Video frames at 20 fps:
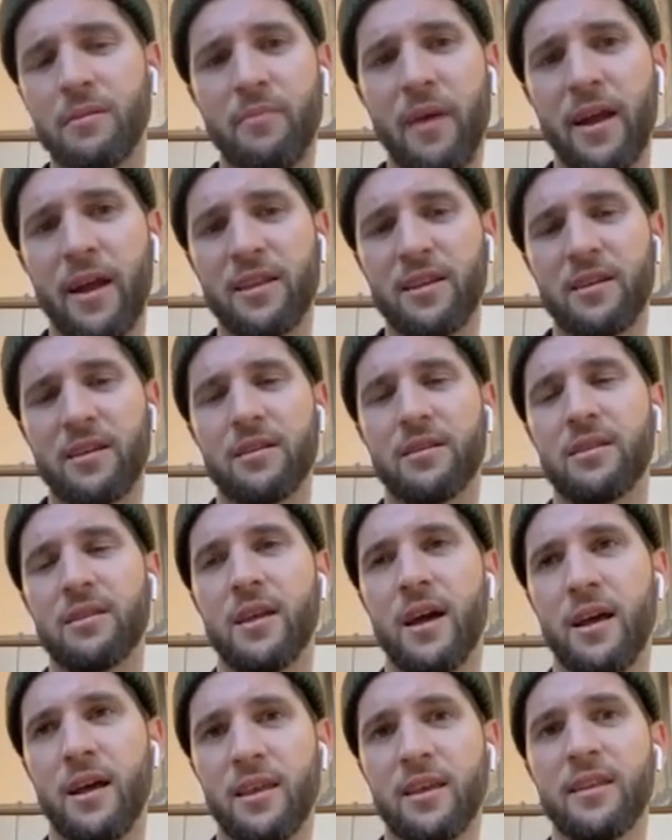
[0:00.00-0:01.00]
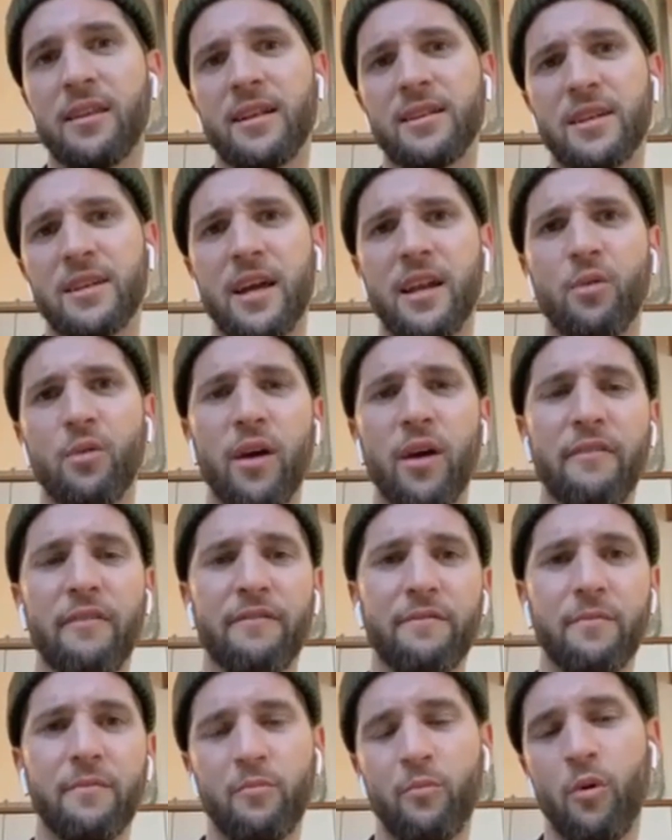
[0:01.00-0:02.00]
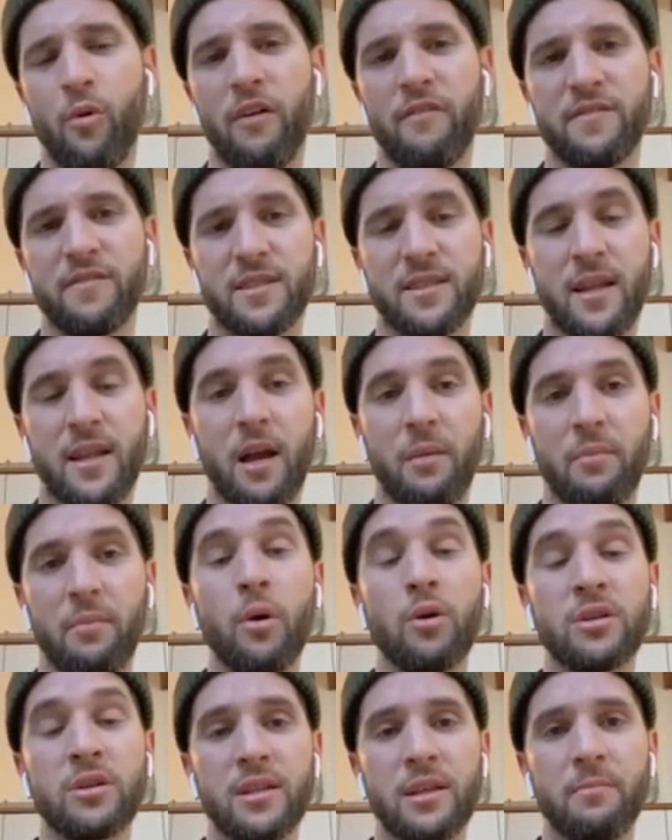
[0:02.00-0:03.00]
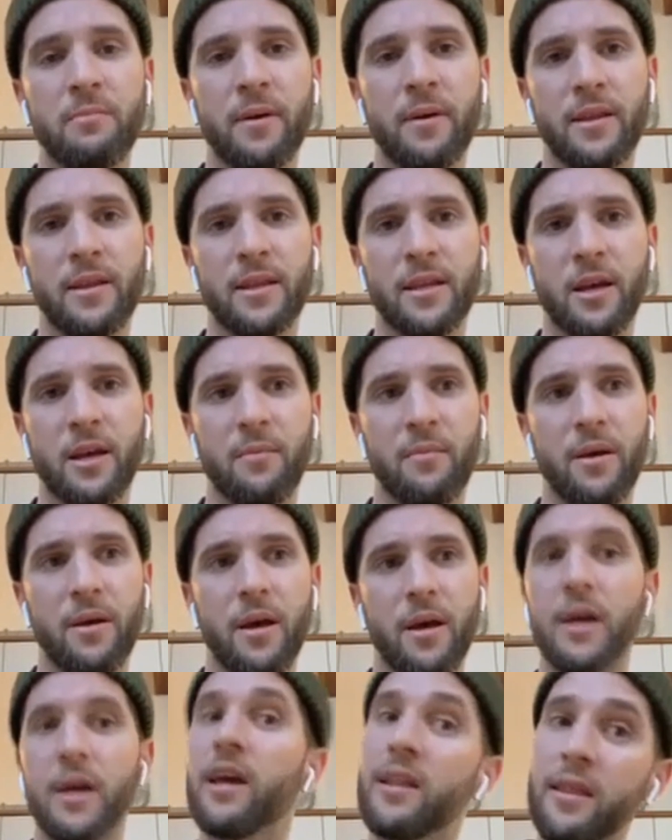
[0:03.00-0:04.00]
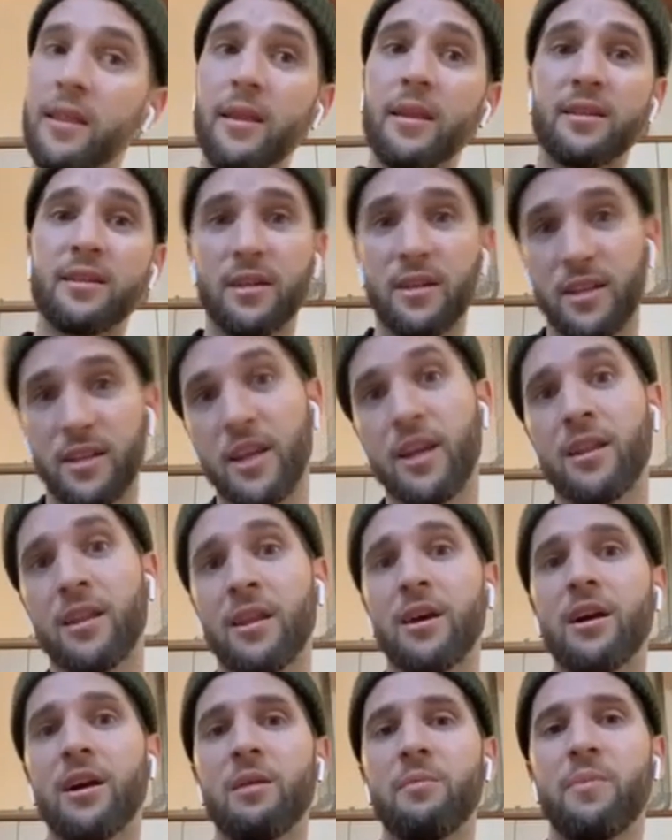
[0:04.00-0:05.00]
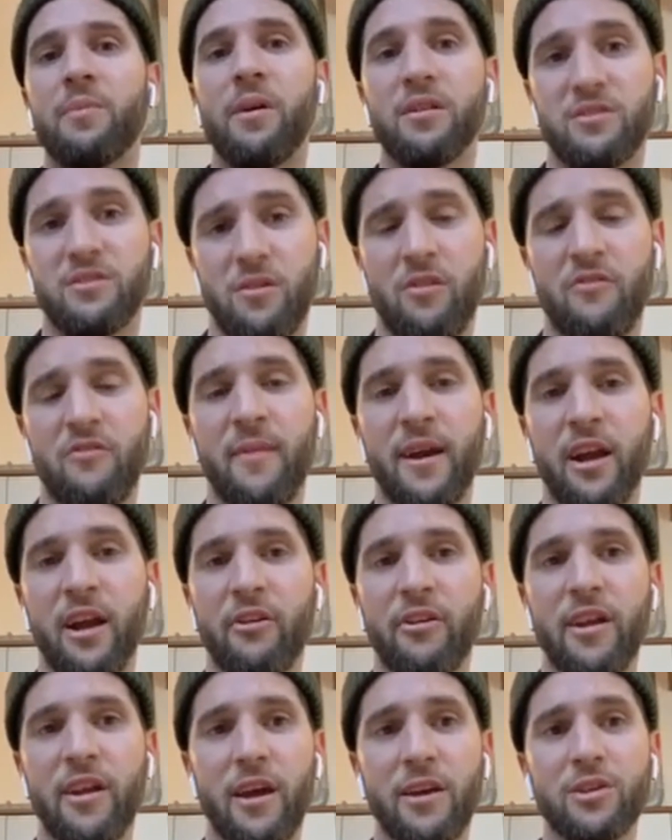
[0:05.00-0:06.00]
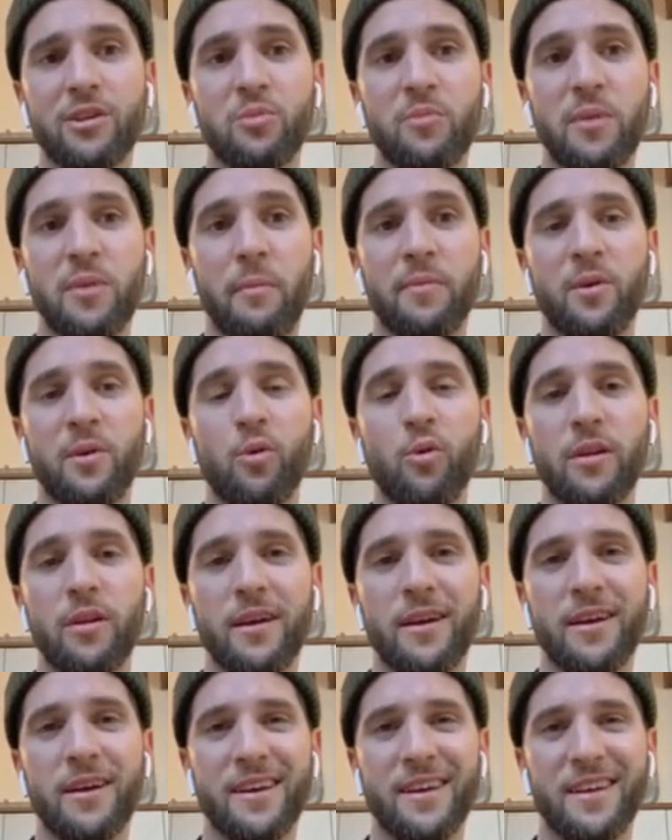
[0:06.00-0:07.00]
batter, and I think that's kind of where I've stuck mostly. But certainly in the early parts of my career, I used to be up the order.